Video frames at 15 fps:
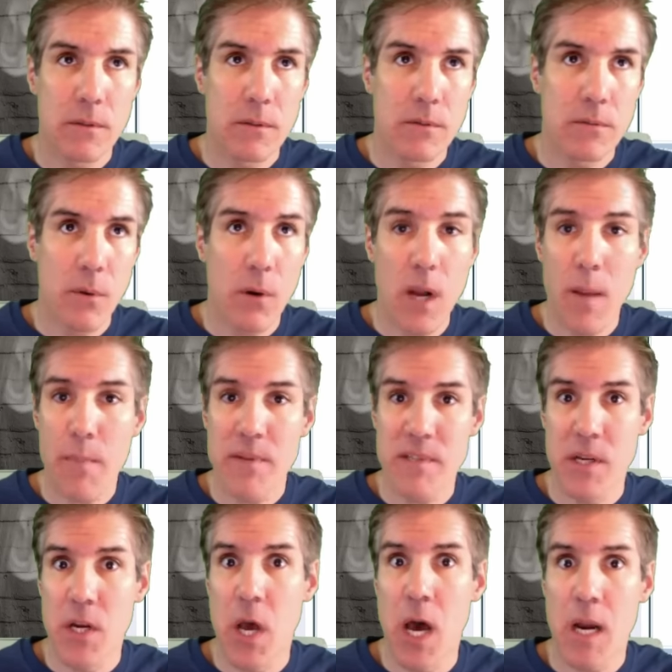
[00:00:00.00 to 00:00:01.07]
thrown up as
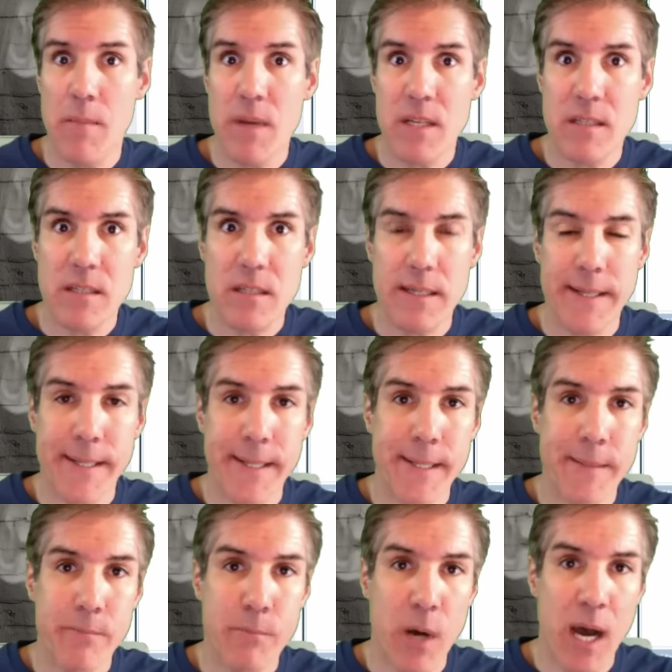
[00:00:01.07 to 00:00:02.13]
anonymous
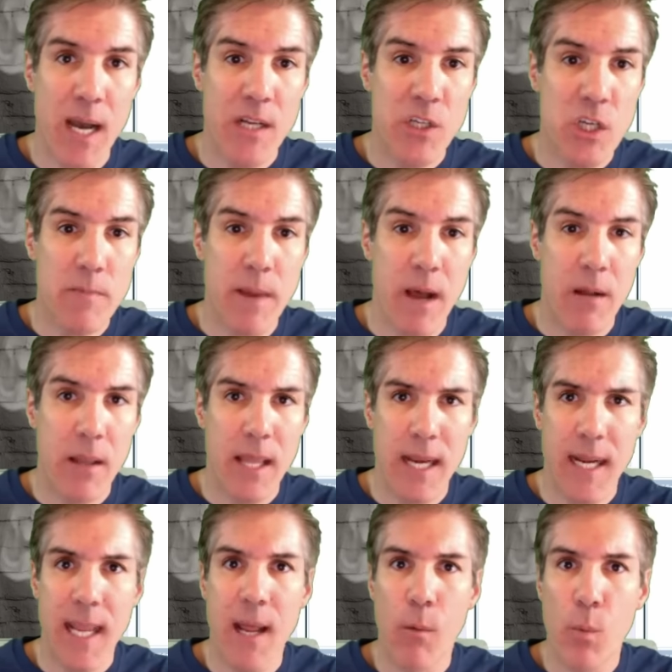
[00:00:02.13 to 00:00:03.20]
by Gmail. And
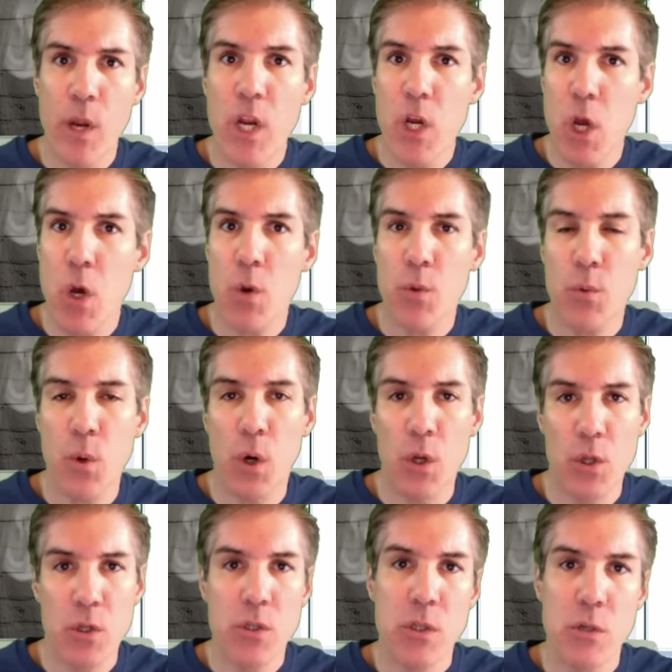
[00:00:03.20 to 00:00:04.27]
again, we know through our
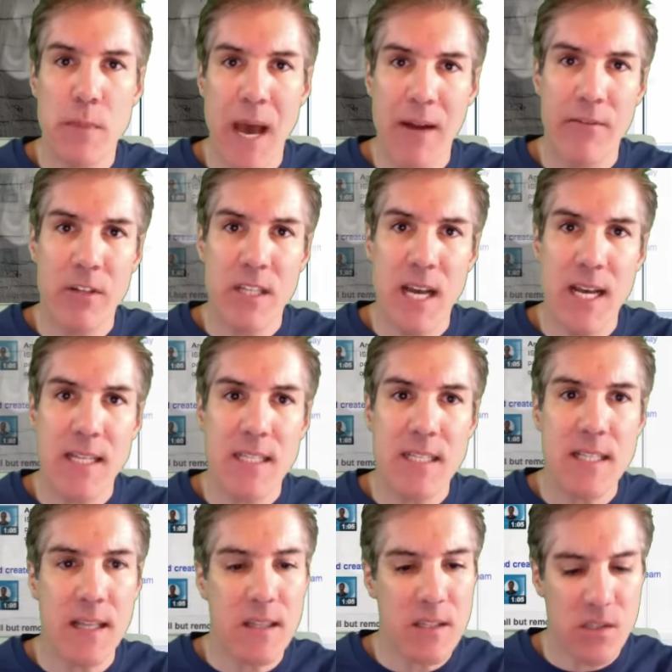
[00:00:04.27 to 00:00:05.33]
YouTube advertising
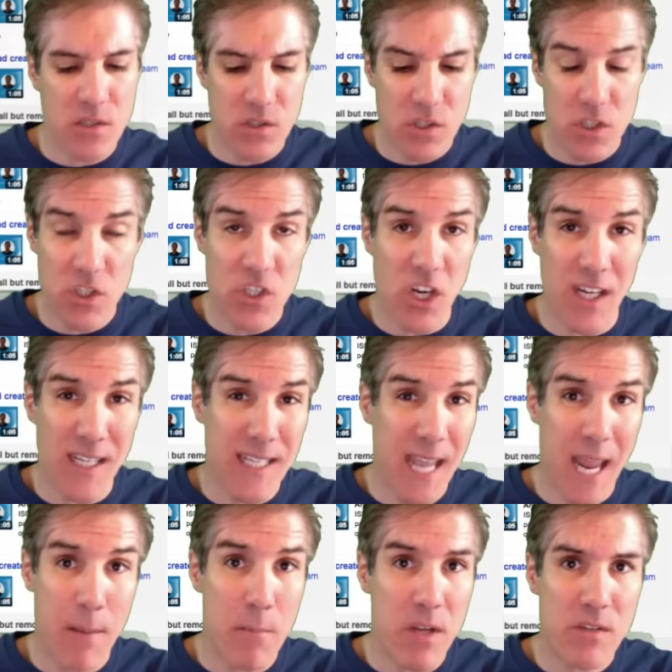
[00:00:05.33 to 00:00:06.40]
that this has just done
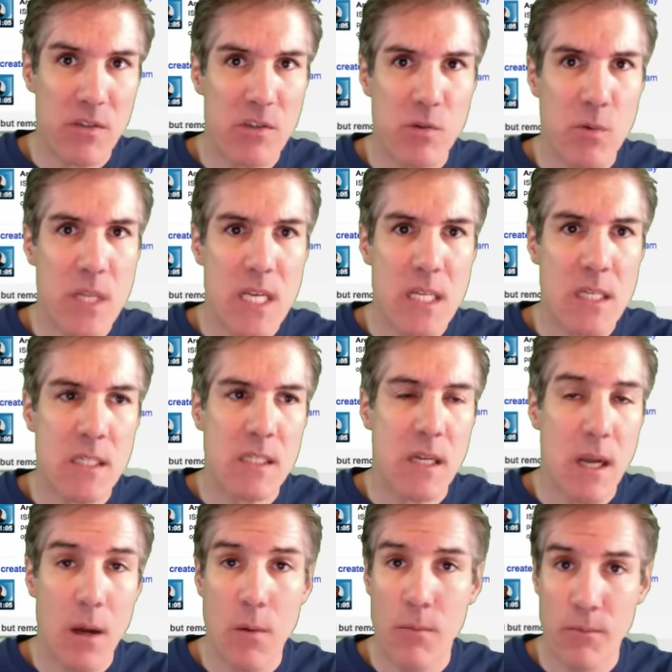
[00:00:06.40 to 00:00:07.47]
gangbusters with us
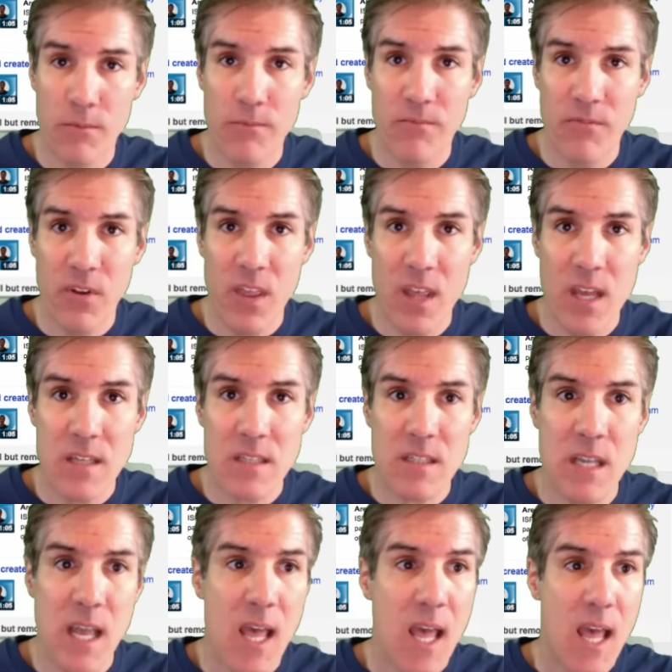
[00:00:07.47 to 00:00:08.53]
for this,
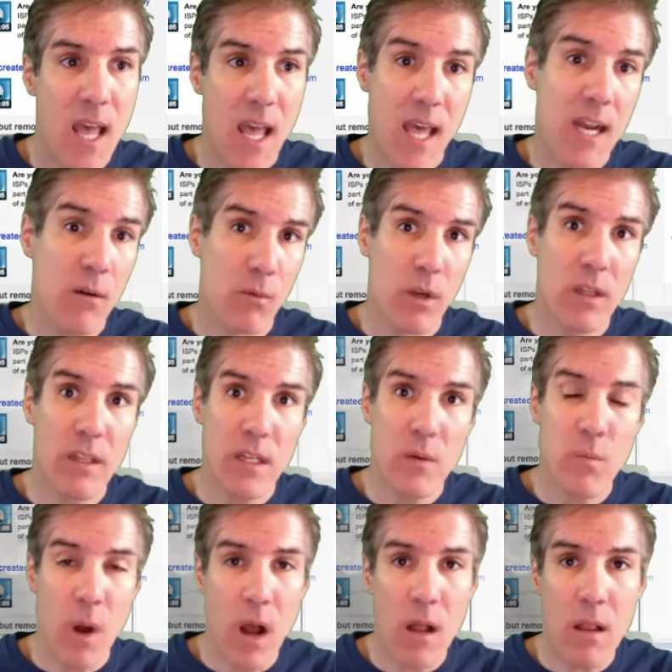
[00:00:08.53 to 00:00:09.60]
and it really
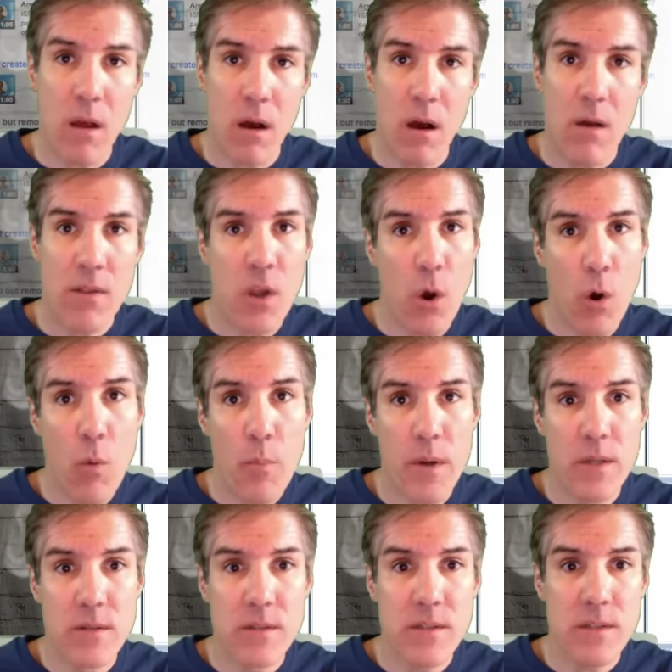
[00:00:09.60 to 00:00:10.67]
did well on the
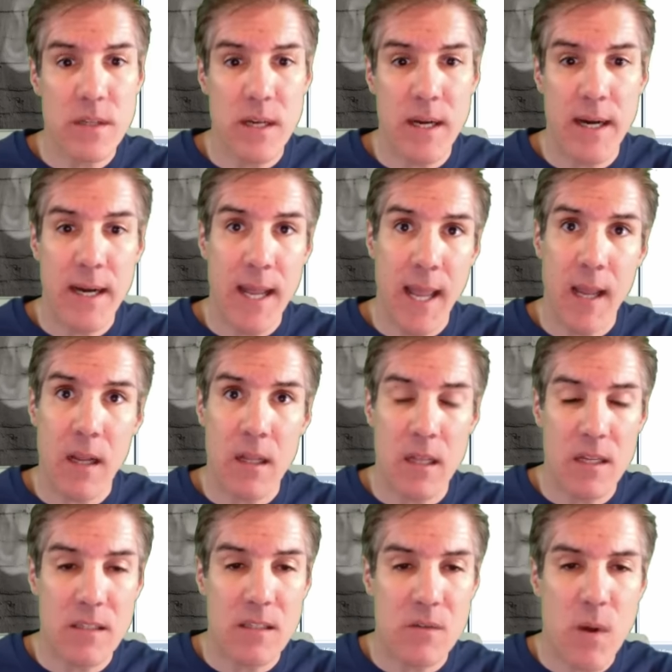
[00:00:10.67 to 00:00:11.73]
opens and
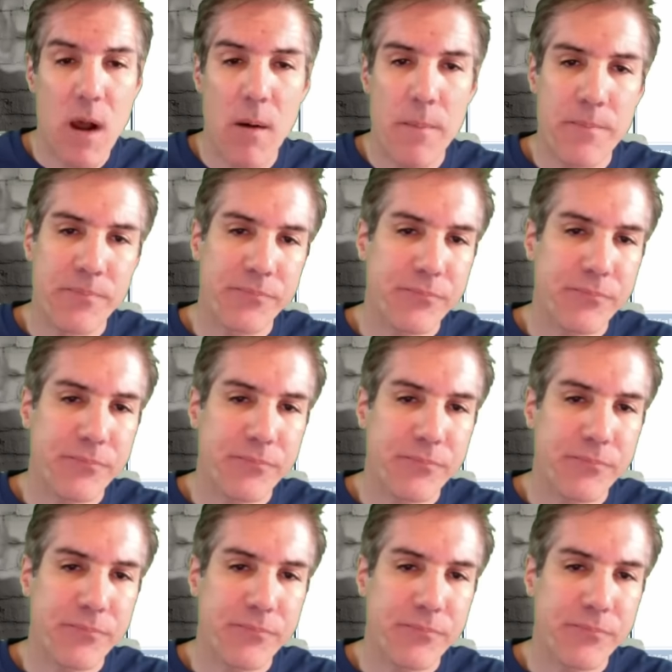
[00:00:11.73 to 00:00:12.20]
clicks as well.